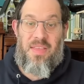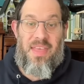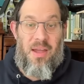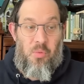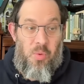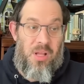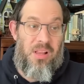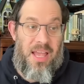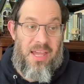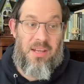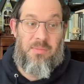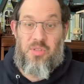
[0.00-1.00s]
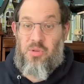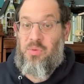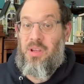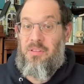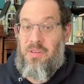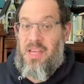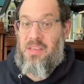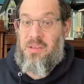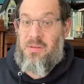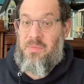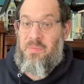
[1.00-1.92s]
And that will add up to real value.